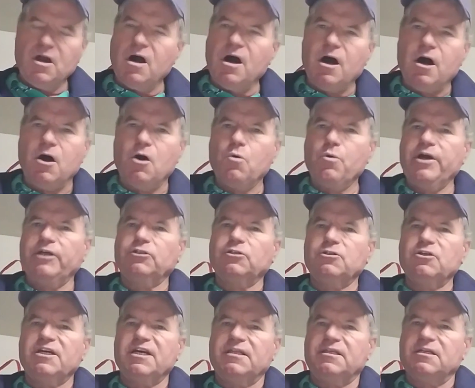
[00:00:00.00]
Always
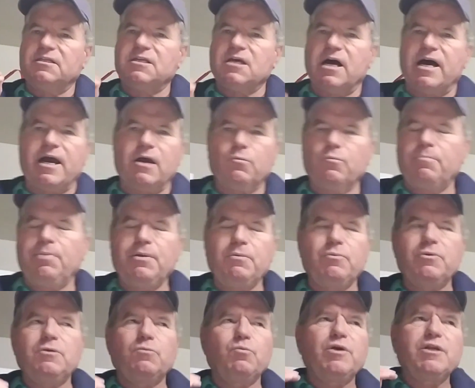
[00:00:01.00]
look at the title.
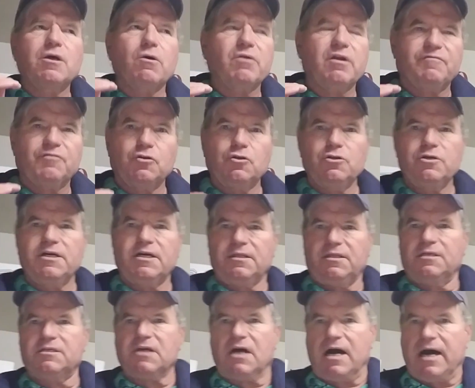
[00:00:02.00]
We don't ever look at
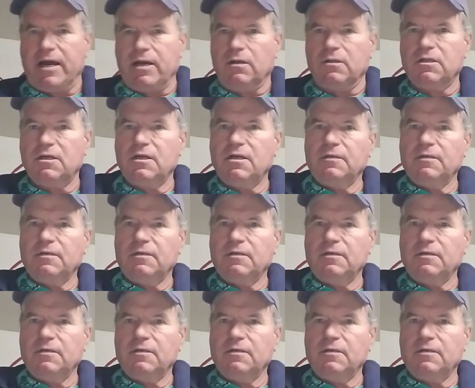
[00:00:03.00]
the title.